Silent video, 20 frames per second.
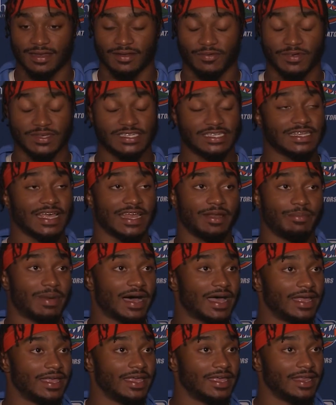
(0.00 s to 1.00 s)
we just had to
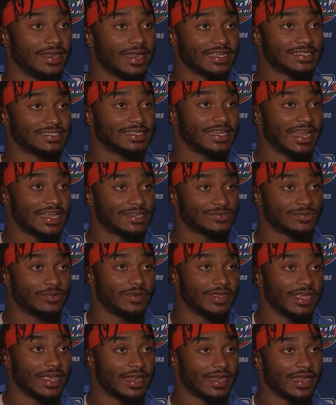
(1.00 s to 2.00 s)
buy in. That's, that's where we
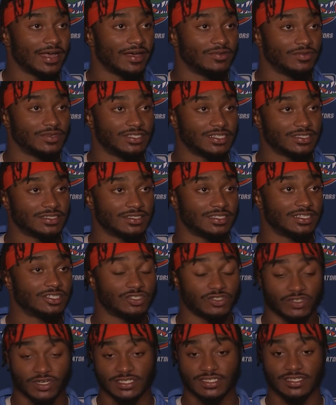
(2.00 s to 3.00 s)
had at now. Just, just
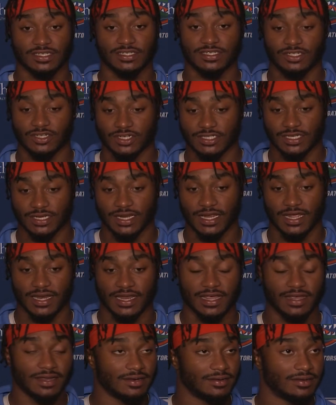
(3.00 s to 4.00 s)
trusting, trusting that
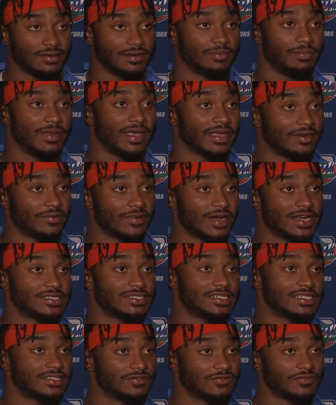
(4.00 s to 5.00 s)
they making the right
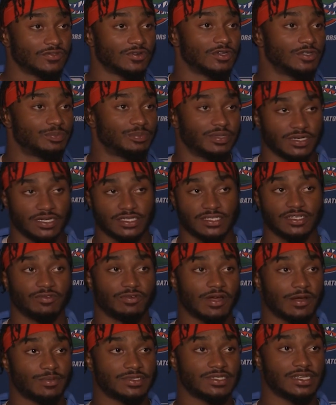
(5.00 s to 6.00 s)
decisions for us, putting us in the
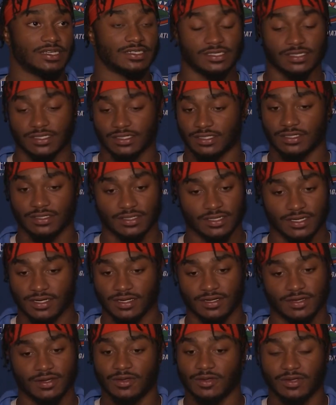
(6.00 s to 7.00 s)
right positions, and
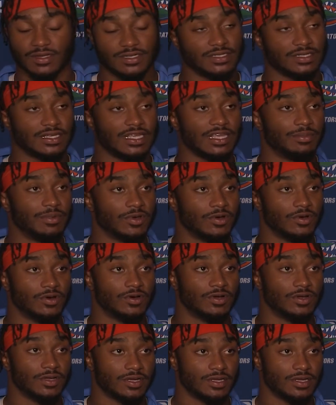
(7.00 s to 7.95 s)
keeping going.